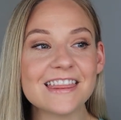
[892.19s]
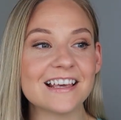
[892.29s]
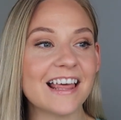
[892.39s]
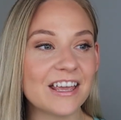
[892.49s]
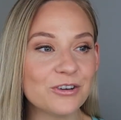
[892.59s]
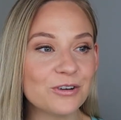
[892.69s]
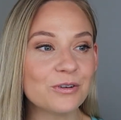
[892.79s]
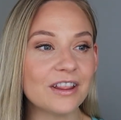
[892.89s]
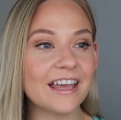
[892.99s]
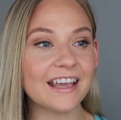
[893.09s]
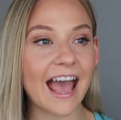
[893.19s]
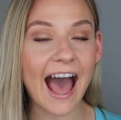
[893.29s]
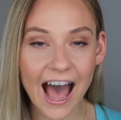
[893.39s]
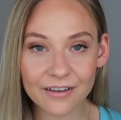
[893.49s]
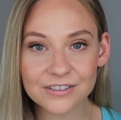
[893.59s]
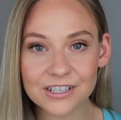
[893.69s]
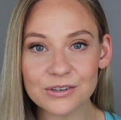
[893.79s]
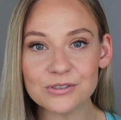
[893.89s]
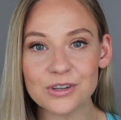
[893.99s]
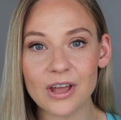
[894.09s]
thing that you like have to
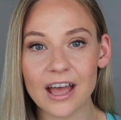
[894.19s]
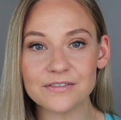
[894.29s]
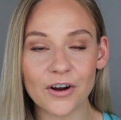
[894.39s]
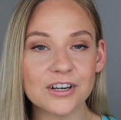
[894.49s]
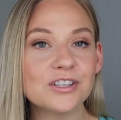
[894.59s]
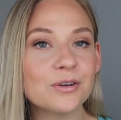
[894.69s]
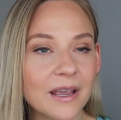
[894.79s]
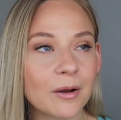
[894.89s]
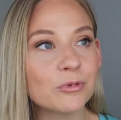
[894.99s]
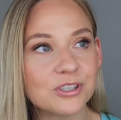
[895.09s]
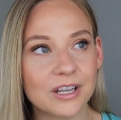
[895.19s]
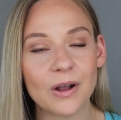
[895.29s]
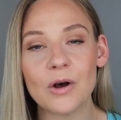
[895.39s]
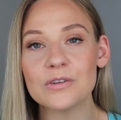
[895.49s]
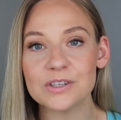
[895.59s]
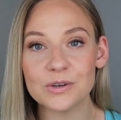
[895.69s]
do to as far as your makeup routine goes.